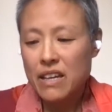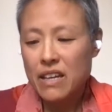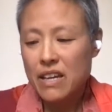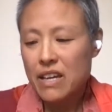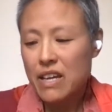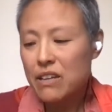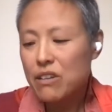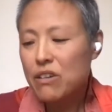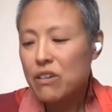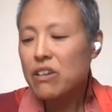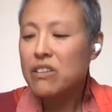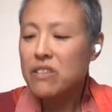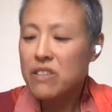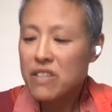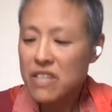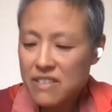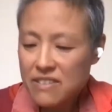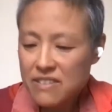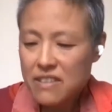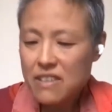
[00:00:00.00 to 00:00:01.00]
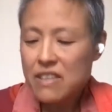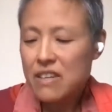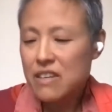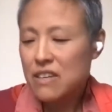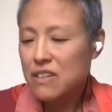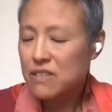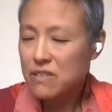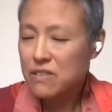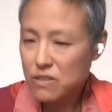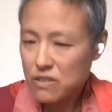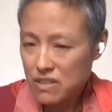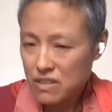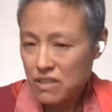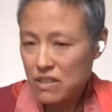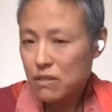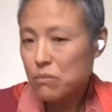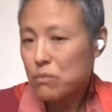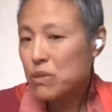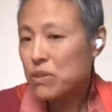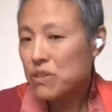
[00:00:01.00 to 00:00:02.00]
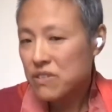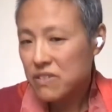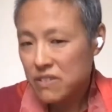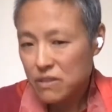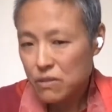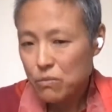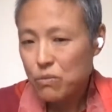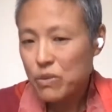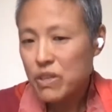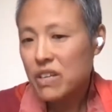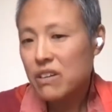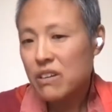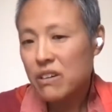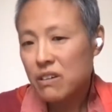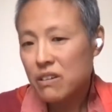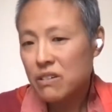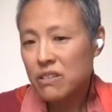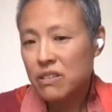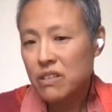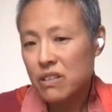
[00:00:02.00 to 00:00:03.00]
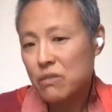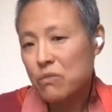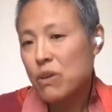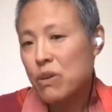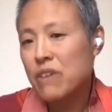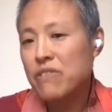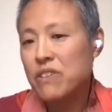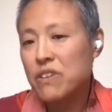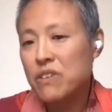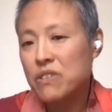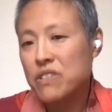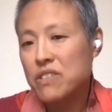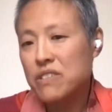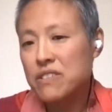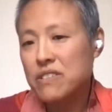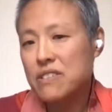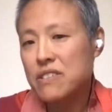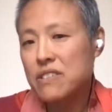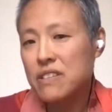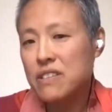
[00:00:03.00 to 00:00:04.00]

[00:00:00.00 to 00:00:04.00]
And all these things in Buddhism we call our refuges.